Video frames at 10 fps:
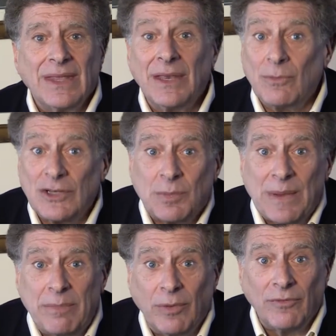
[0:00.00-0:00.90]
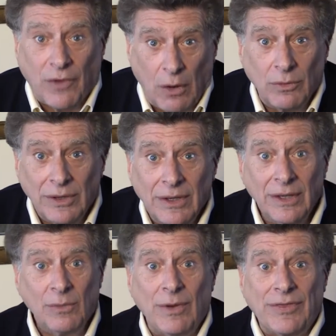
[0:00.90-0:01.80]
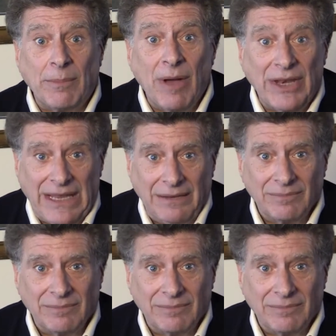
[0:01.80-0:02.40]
in which people vote with their money.